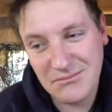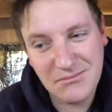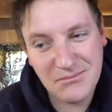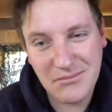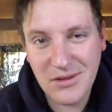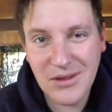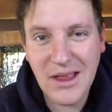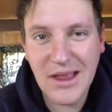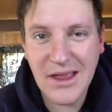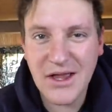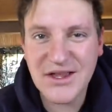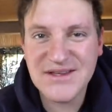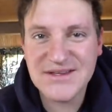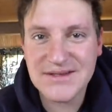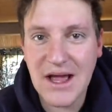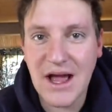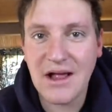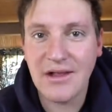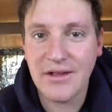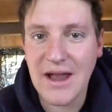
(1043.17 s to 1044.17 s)
like a
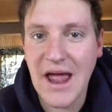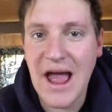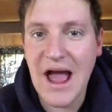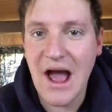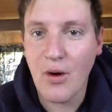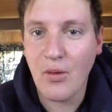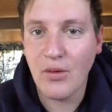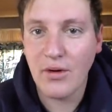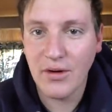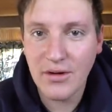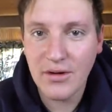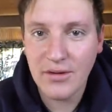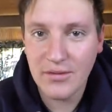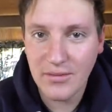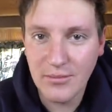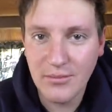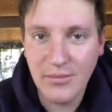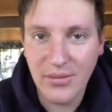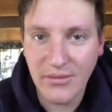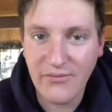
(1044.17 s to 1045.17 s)
solid hour
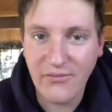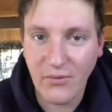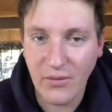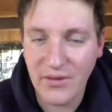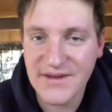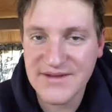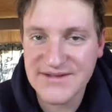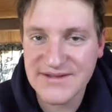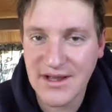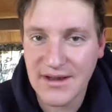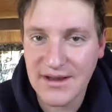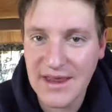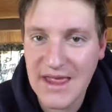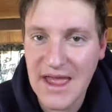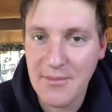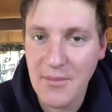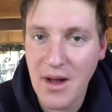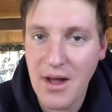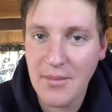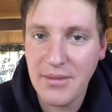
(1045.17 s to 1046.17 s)
before the sun
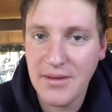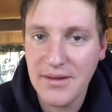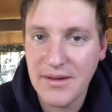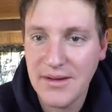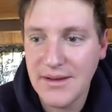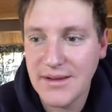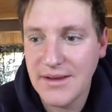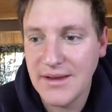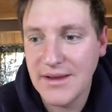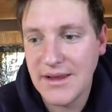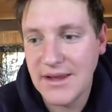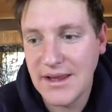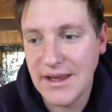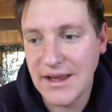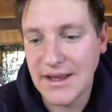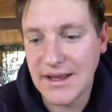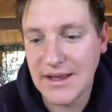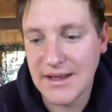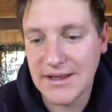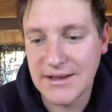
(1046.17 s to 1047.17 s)
came up
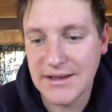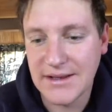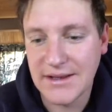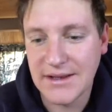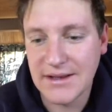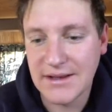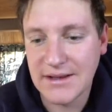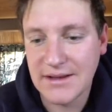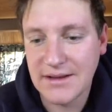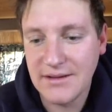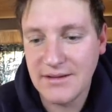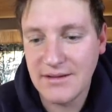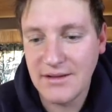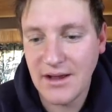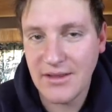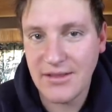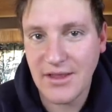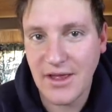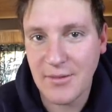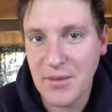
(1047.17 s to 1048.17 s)
and uh,
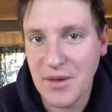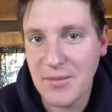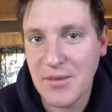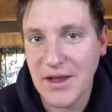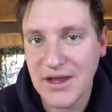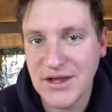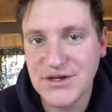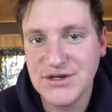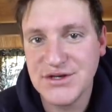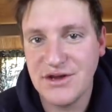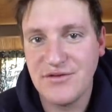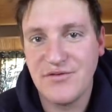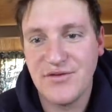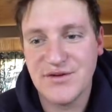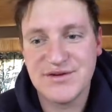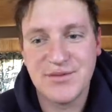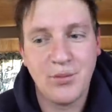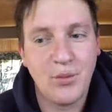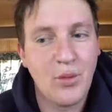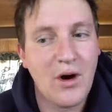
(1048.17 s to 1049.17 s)
I thought maybe I could jig for
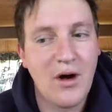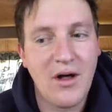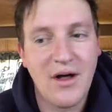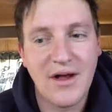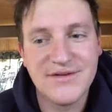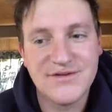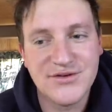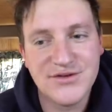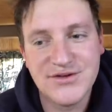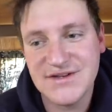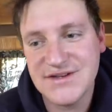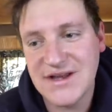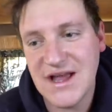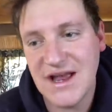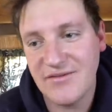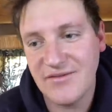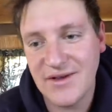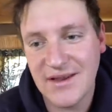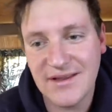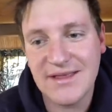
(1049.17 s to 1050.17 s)
some walleyes or just
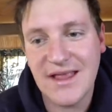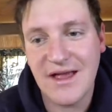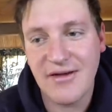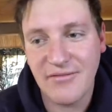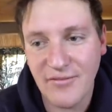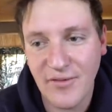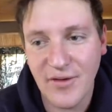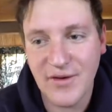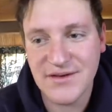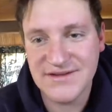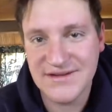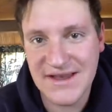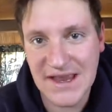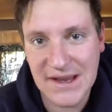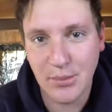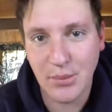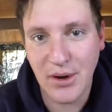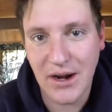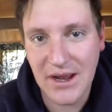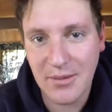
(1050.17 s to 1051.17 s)
kind of get that first
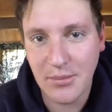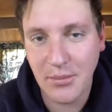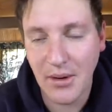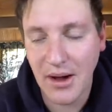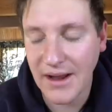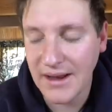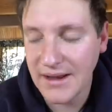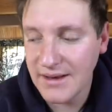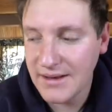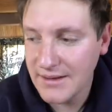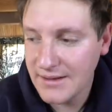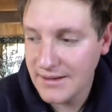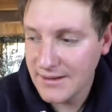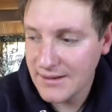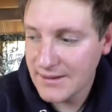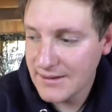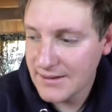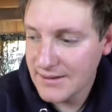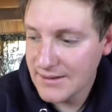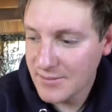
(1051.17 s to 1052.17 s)
daybreak bite.
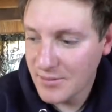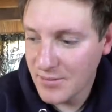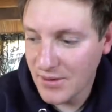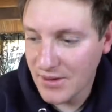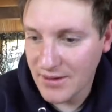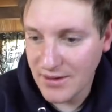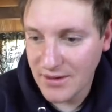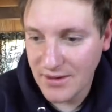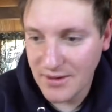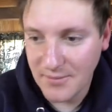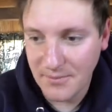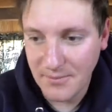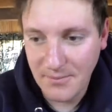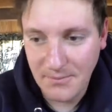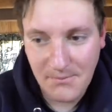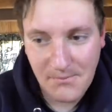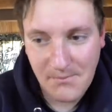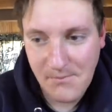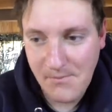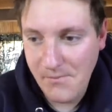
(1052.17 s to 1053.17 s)
But um,
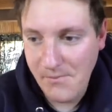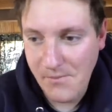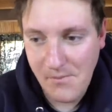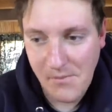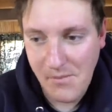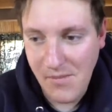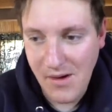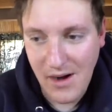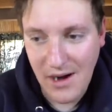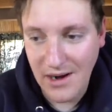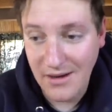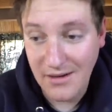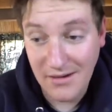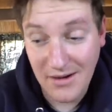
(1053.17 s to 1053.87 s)
yeah,